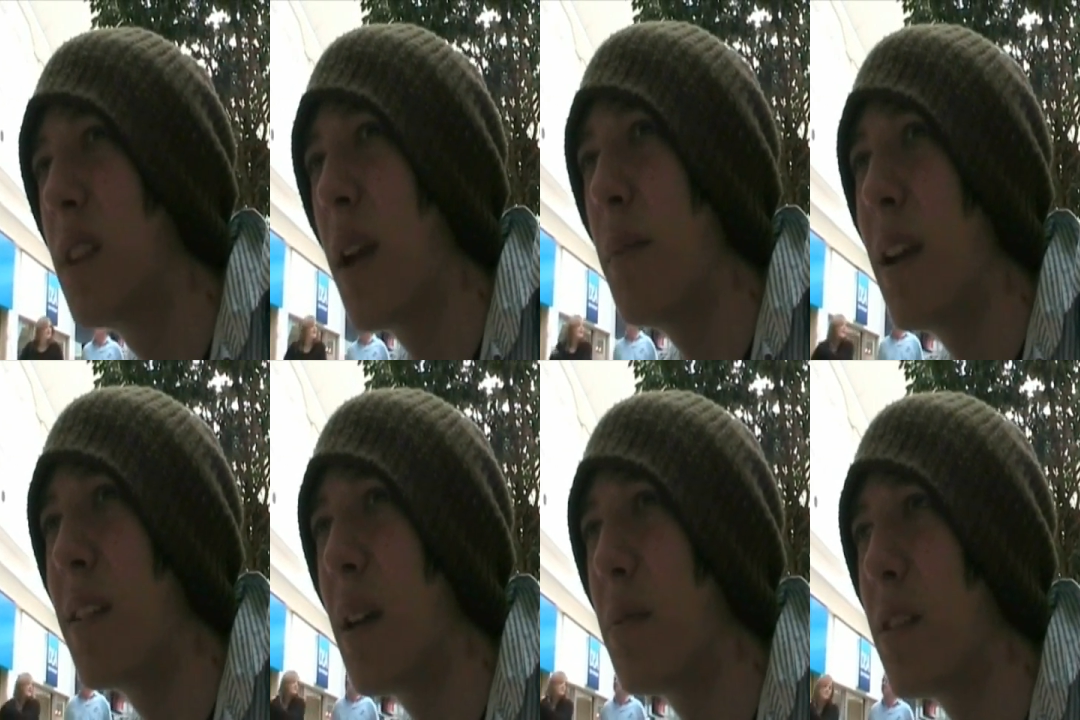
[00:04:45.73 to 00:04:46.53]
get me
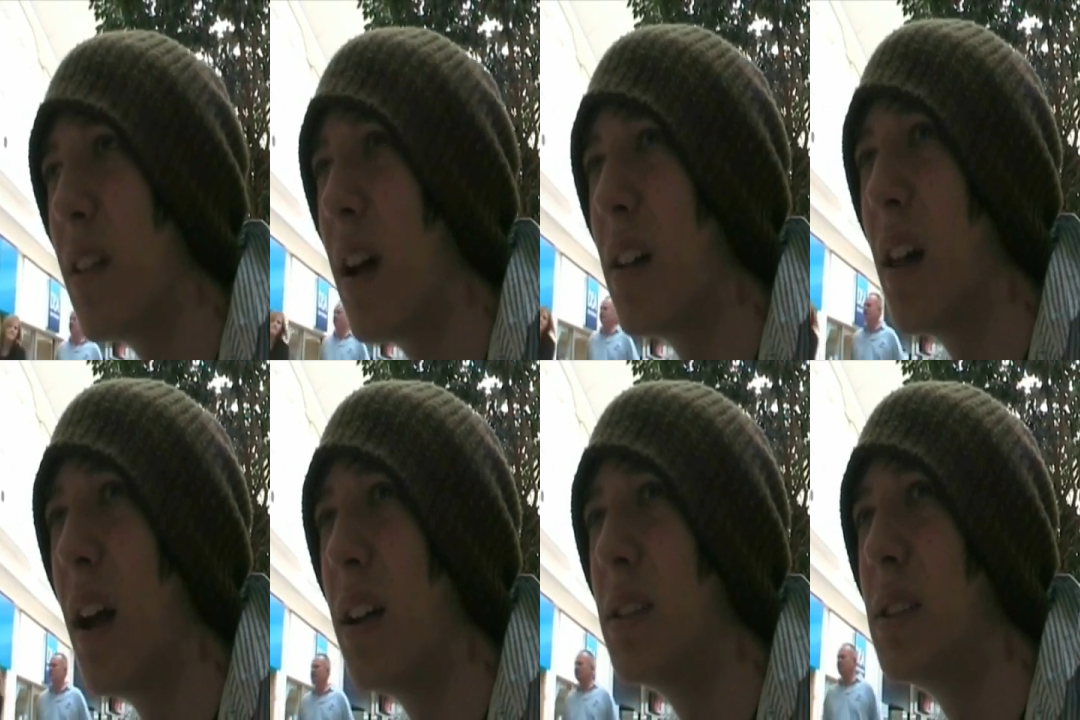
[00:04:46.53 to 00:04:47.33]
exams and that,
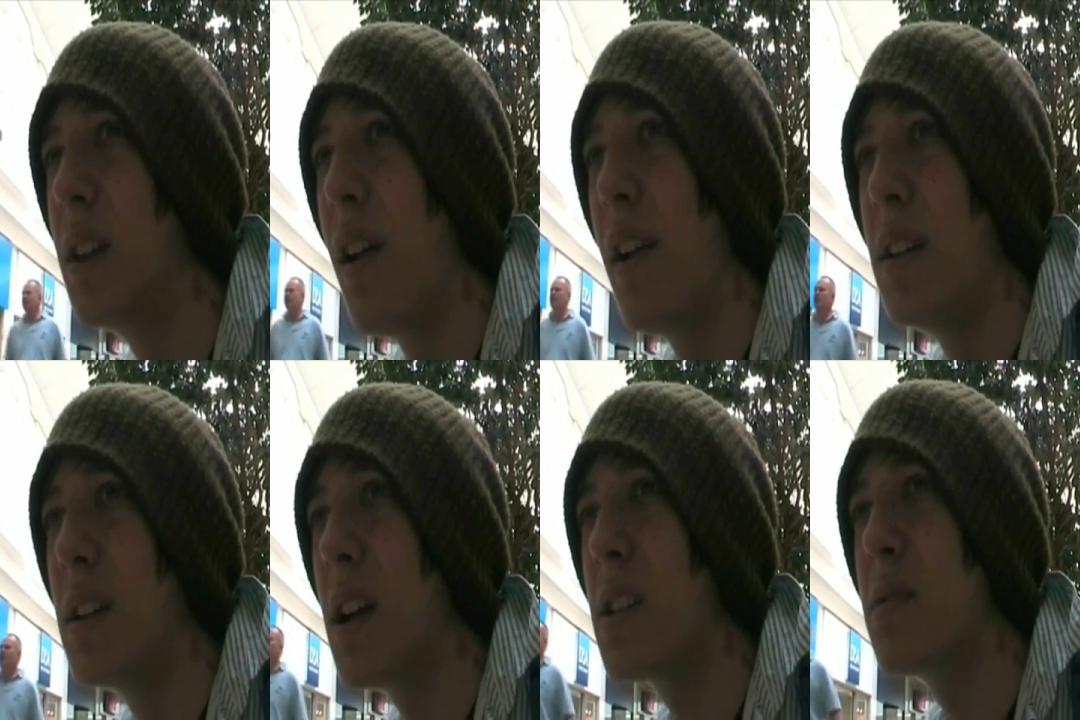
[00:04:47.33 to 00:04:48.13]
like
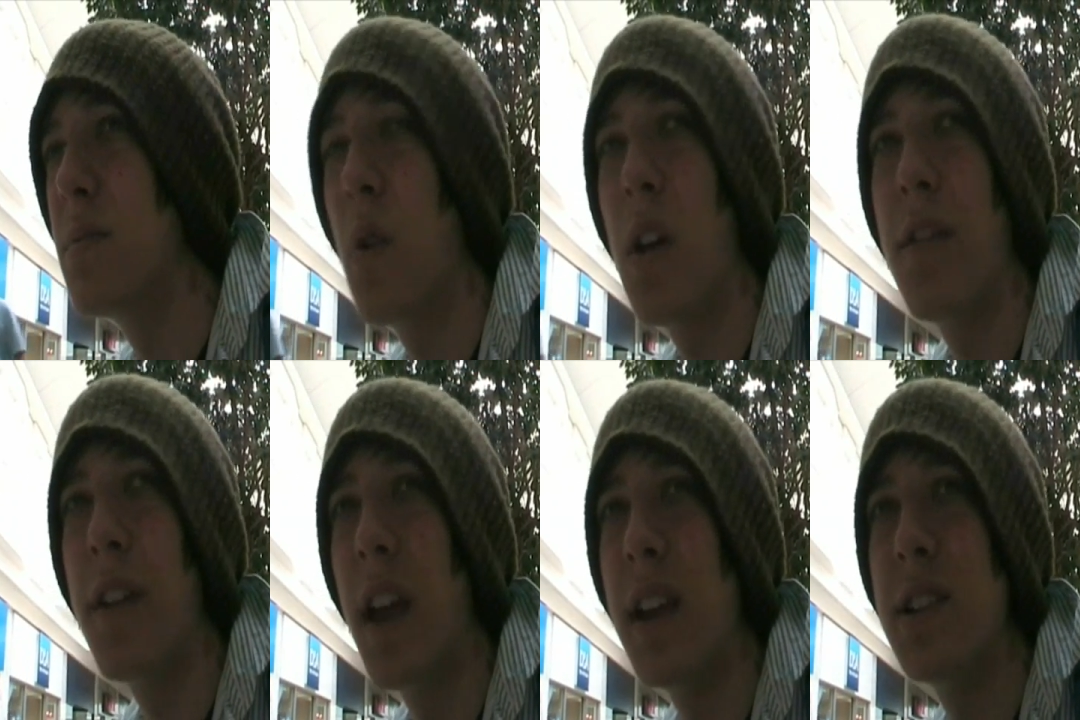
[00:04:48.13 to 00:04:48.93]
get some
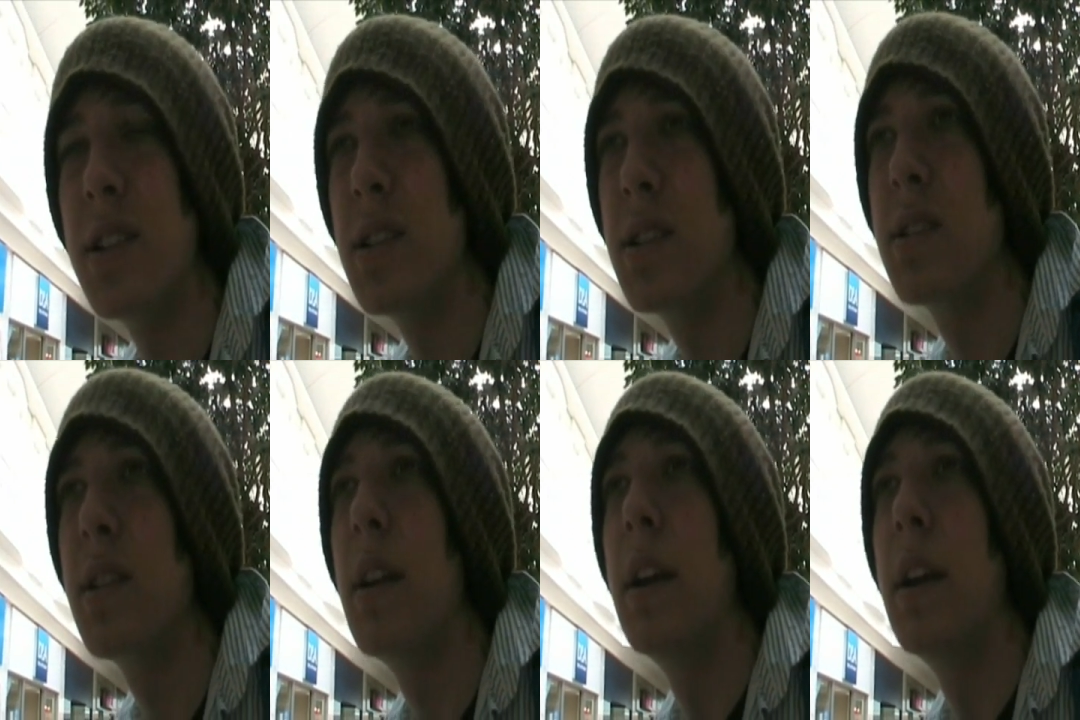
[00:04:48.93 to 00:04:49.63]
qualifications,